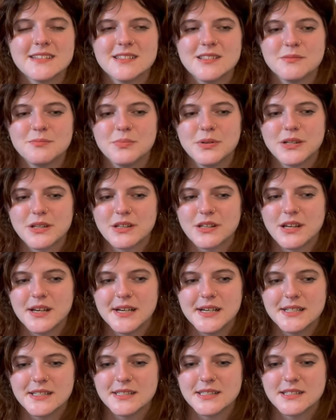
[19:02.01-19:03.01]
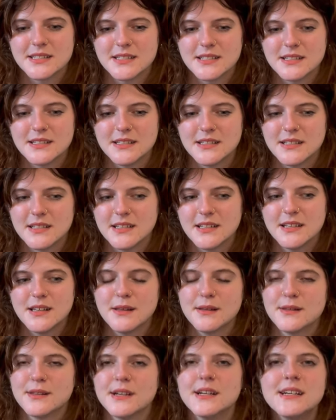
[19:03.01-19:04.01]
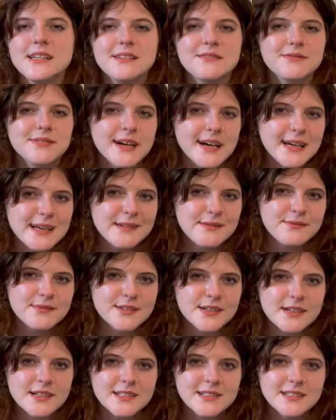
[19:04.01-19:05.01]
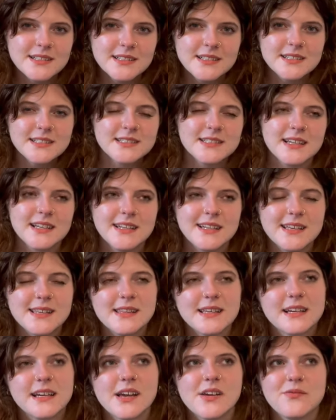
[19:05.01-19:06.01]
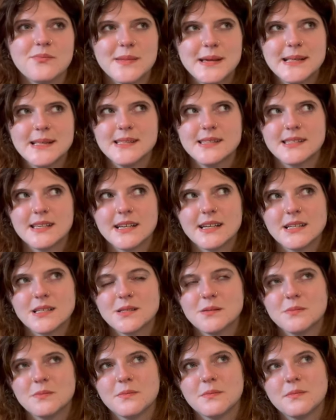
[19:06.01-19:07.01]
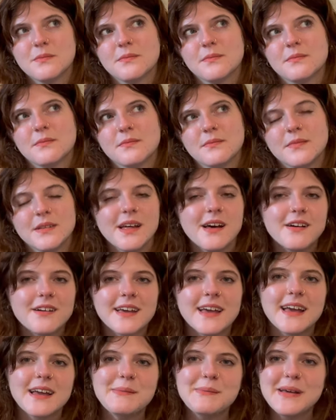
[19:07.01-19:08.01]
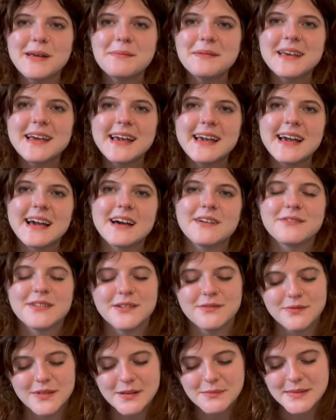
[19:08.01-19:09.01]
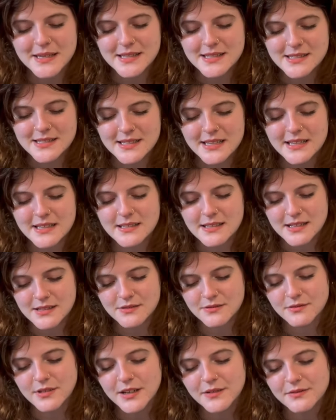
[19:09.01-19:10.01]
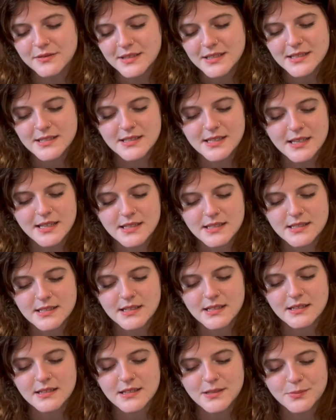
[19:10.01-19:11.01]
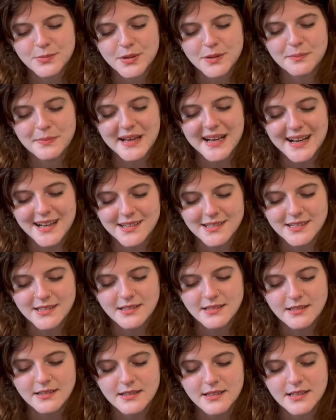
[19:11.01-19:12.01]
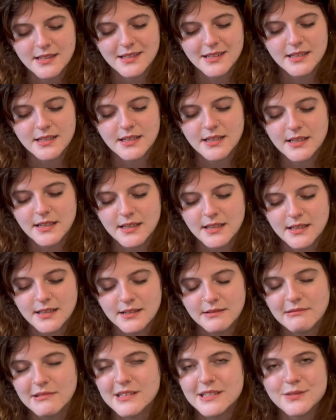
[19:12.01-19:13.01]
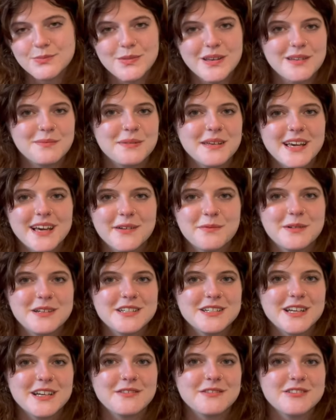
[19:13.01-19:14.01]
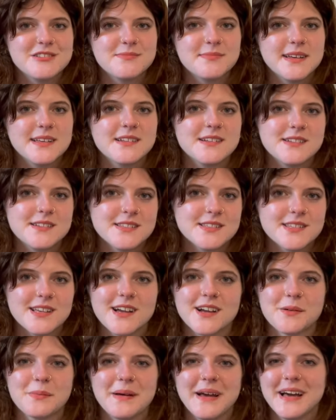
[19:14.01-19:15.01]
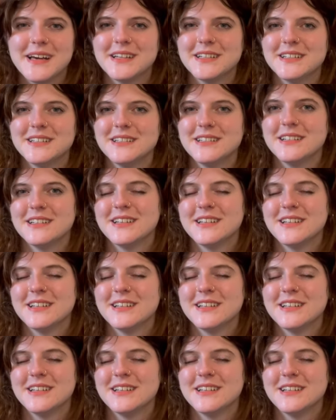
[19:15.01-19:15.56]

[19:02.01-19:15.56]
the book cost $35 and I think I've made $6. Okay, maybe I have. If I made $6, that's roughly $6 per pattern, which is maybe how much I would spend on a sock pattern.